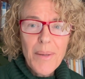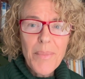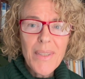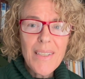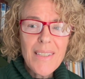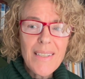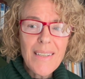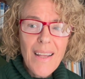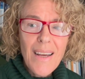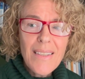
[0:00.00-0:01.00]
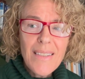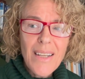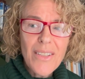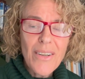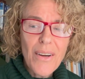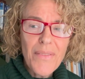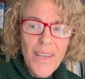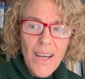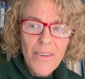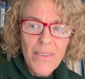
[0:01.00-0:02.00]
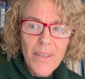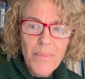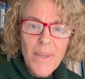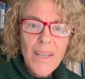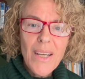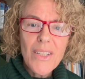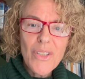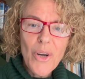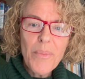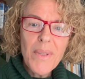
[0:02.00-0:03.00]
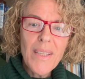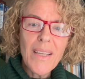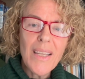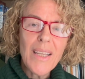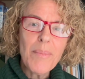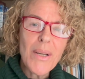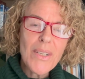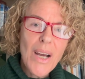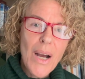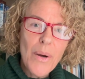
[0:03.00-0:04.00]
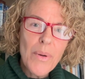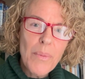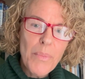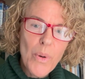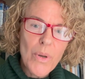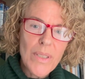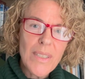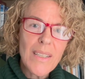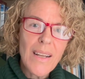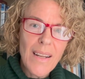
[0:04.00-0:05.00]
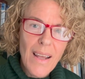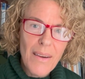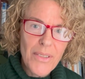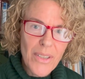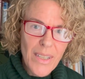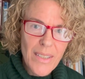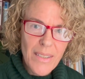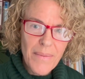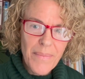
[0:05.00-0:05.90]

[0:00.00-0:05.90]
but this last letter of the acronym has got me thinking about how important laughter is.